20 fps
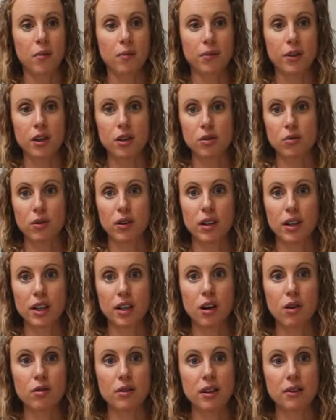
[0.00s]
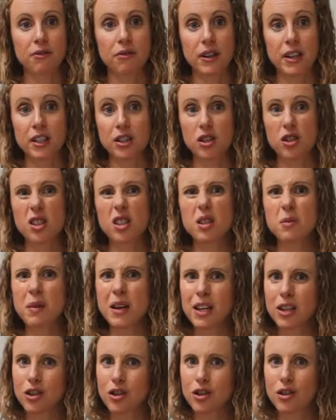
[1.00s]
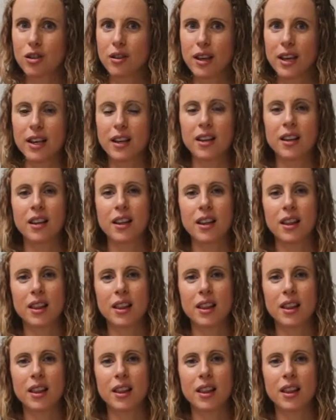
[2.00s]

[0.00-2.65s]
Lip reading: There's really no difference. Just make sure that